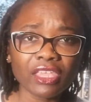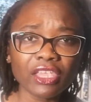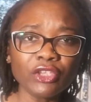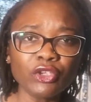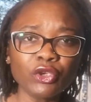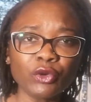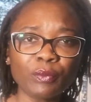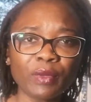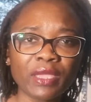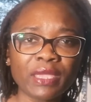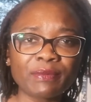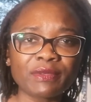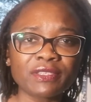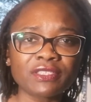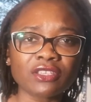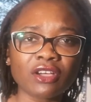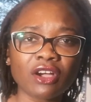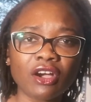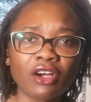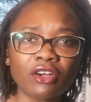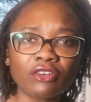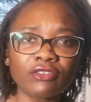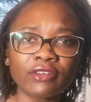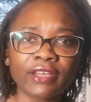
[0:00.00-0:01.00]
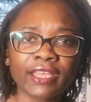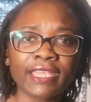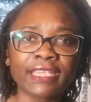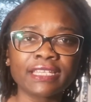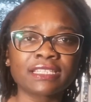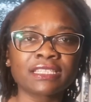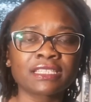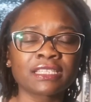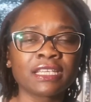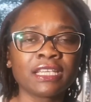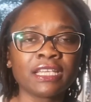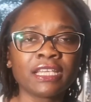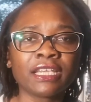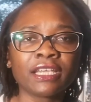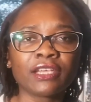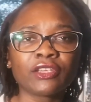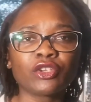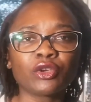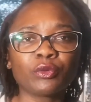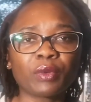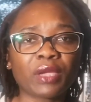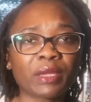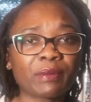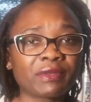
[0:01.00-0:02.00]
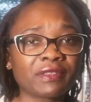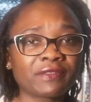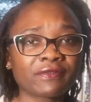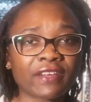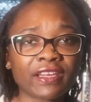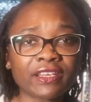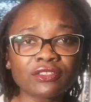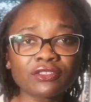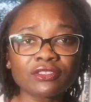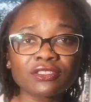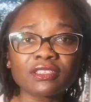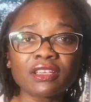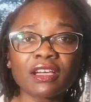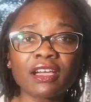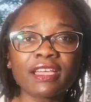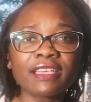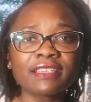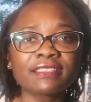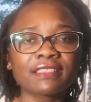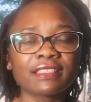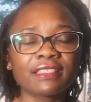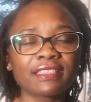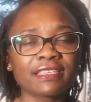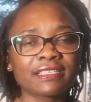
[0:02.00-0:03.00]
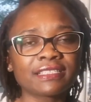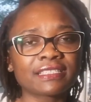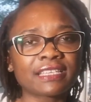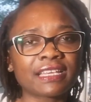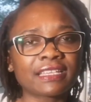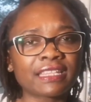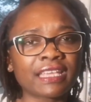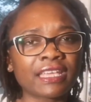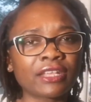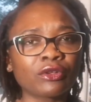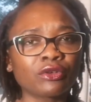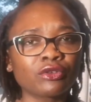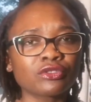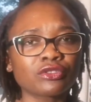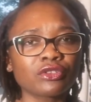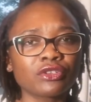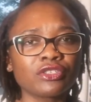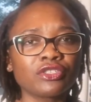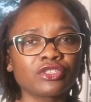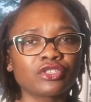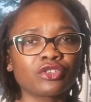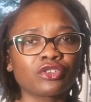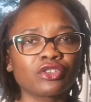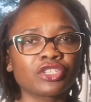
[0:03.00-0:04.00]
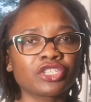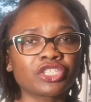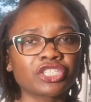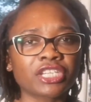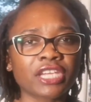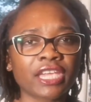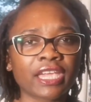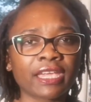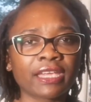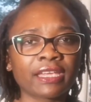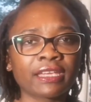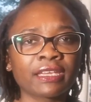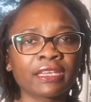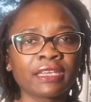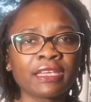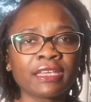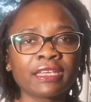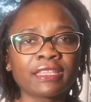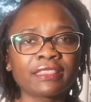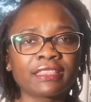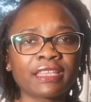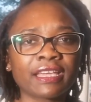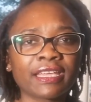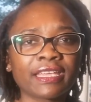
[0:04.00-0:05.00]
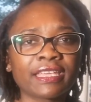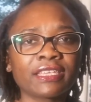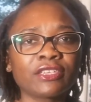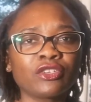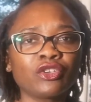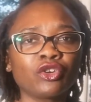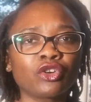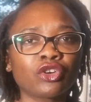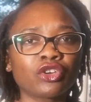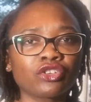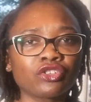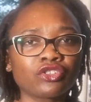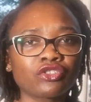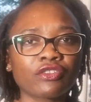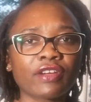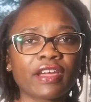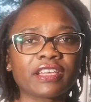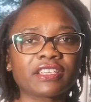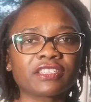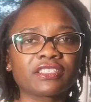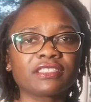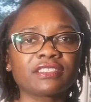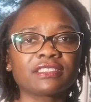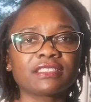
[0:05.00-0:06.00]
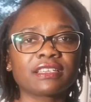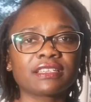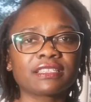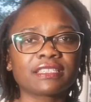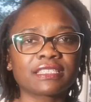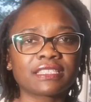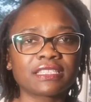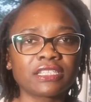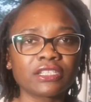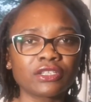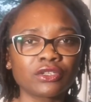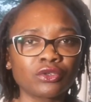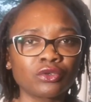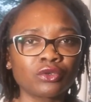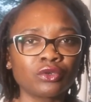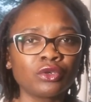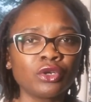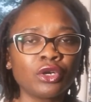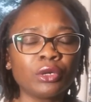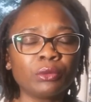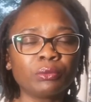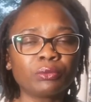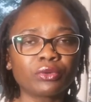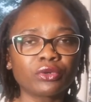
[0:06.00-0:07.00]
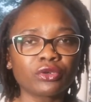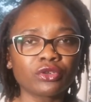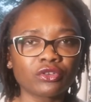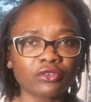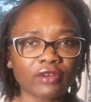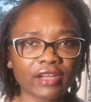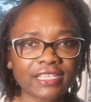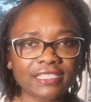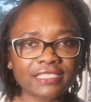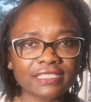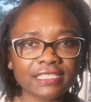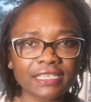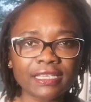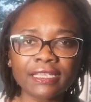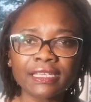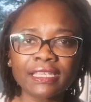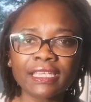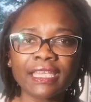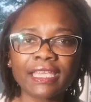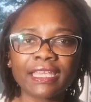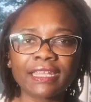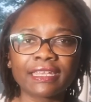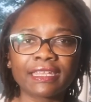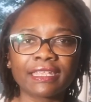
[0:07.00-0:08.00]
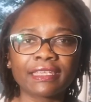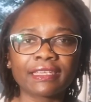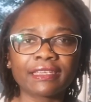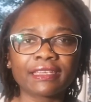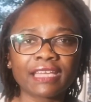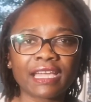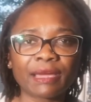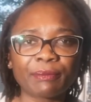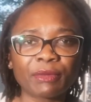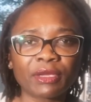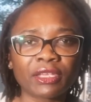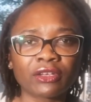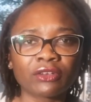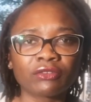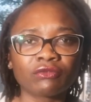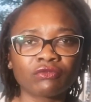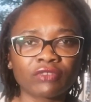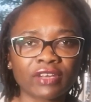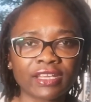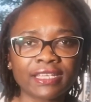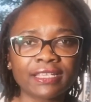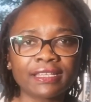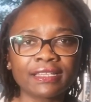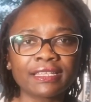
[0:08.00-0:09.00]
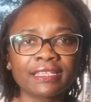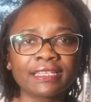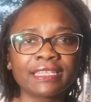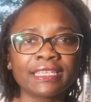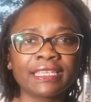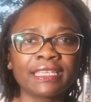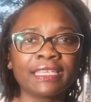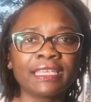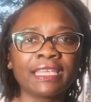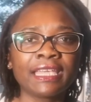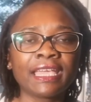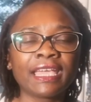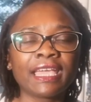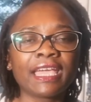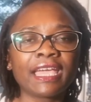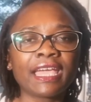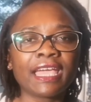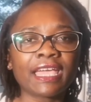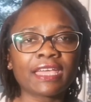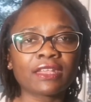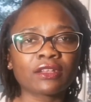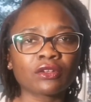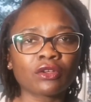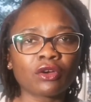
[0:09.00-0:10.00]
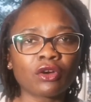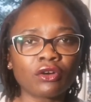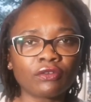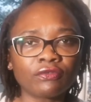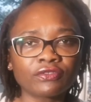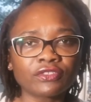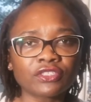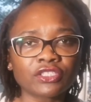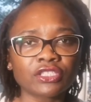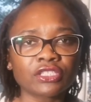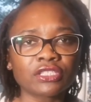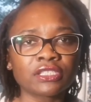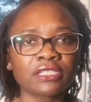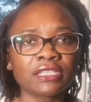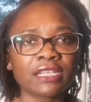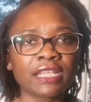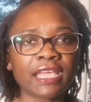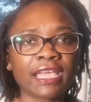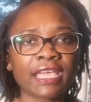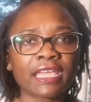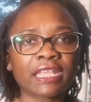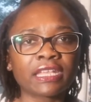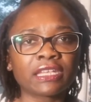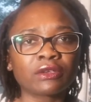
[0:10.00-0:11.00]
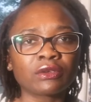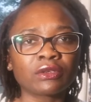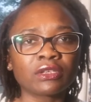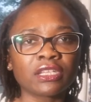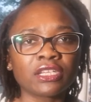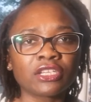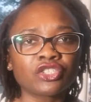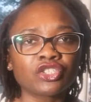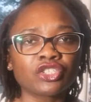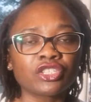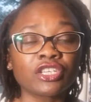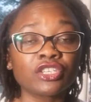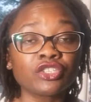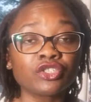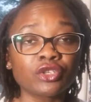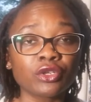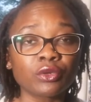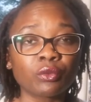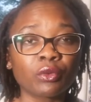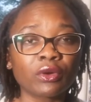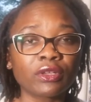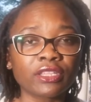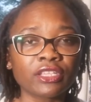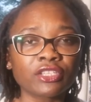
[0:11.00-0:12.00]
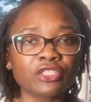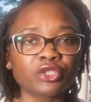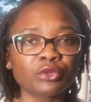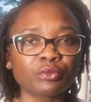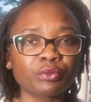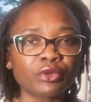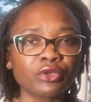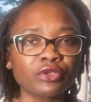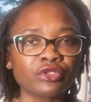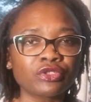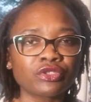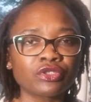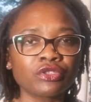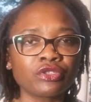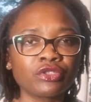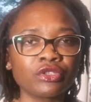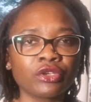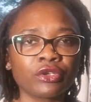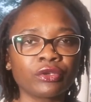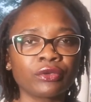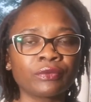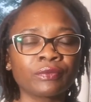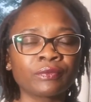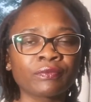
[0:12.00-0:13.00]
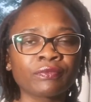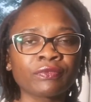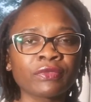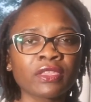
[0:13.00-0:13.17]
your baby's heart rate, your baby's vital signs and things like that. And also it's going to check that your contractions are still progressing and they come in regularly and often, and they're doing what they're supposed to do.